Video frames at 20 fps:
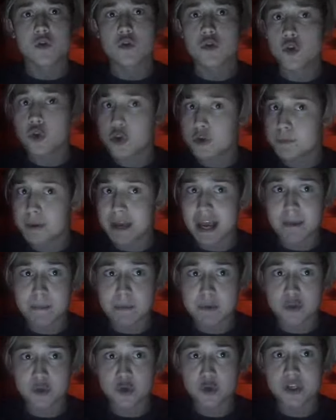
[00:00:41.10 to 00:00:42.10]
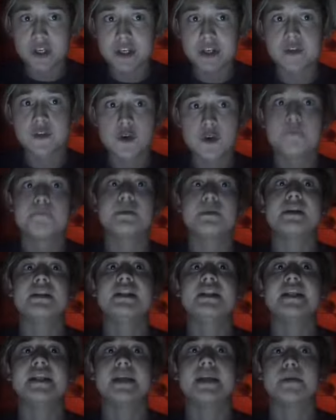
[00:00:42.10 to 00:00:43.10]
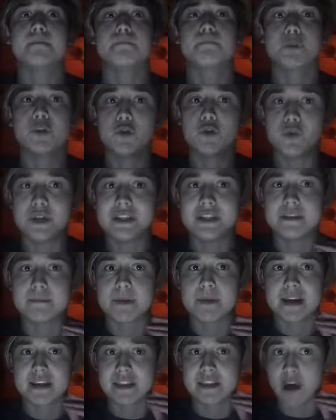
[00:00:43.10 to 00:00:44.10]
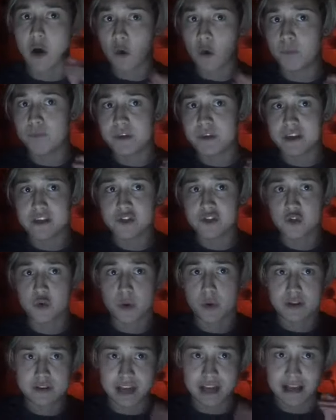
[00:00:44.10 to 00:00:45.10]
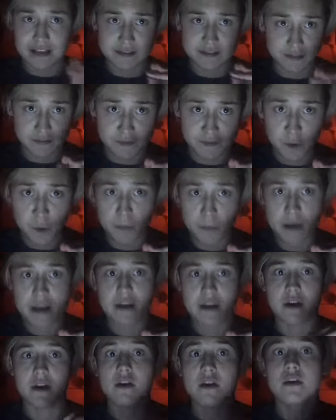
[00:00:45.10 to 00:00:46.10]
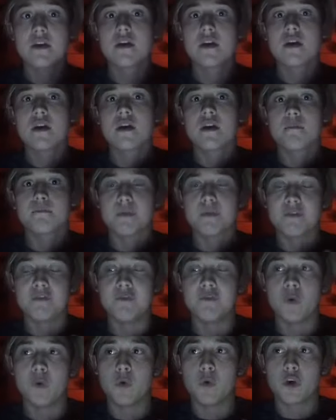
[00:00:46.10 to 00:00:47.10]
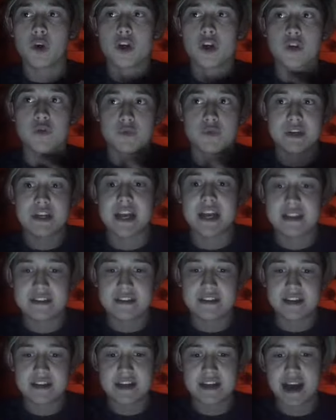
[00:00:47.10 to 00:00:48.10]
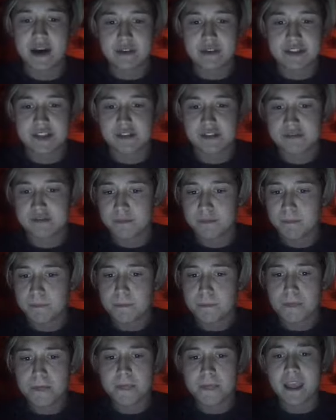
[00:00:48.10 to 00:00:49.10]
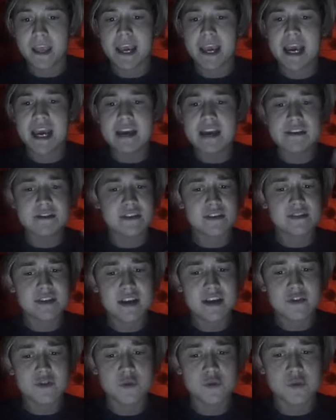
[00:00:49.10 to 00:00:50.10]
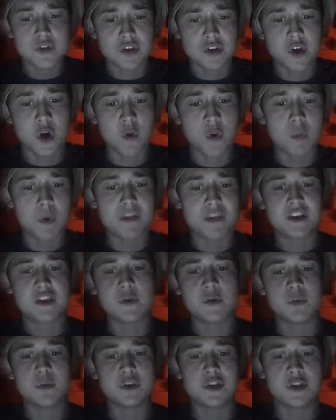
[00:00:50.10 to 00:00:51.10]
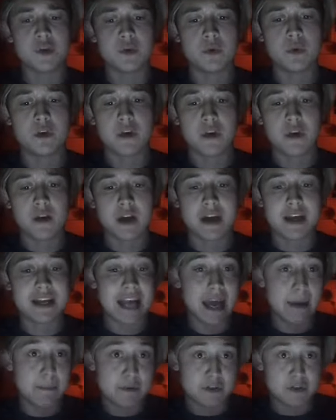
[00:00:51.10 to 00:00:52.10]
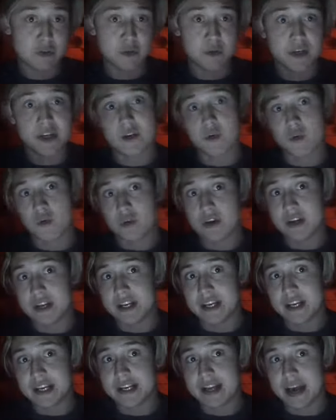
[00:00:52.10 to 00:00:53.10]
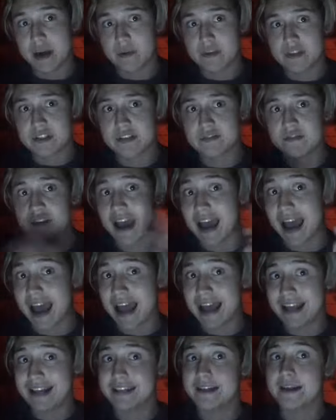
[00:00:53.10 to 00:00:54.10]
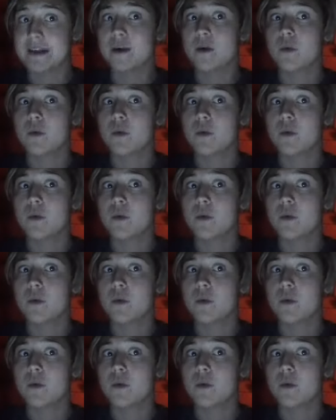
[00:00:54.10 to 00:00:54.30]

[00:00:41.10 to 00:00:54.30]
could be episodic, could be linear, but you need to make that obvious choice as the filmmaker before creating the narrative. It is essential to know whether you will do an episodic or a linear narrative, and